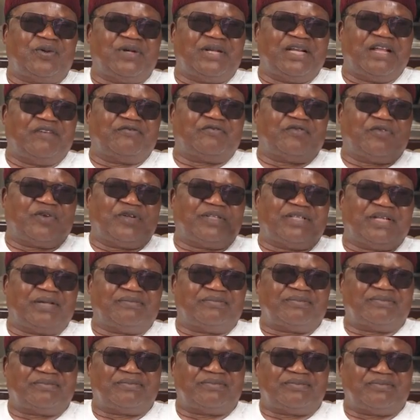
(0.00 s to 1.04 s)
we left for
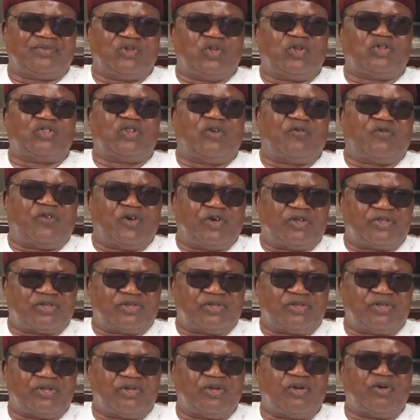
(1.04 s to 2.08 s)
them, those of
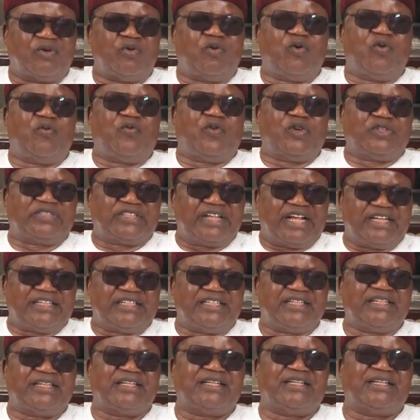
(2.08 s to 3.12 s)
us who
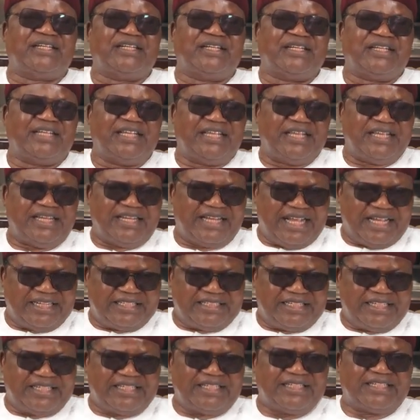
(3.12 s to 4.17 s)
voted in
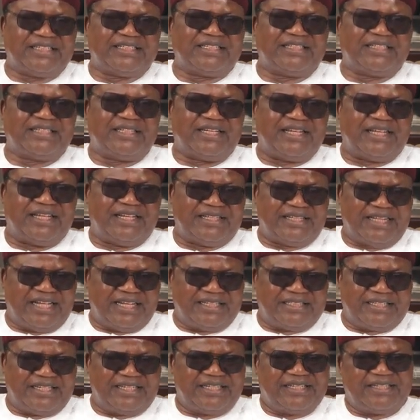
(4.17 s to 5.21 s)

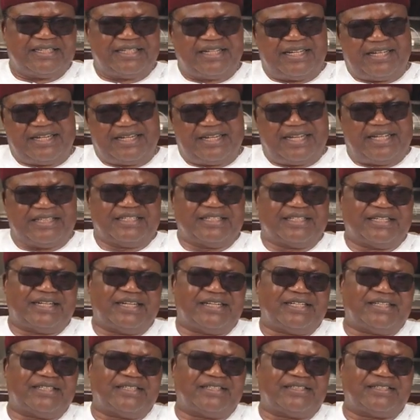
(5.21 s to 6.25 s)

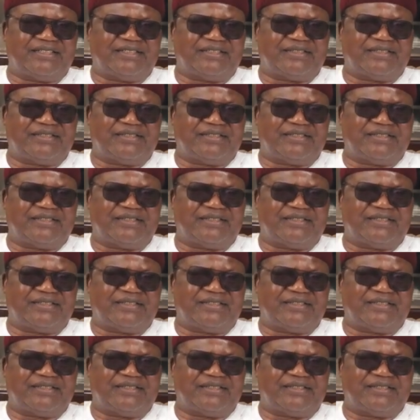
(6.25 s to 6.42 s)
1993.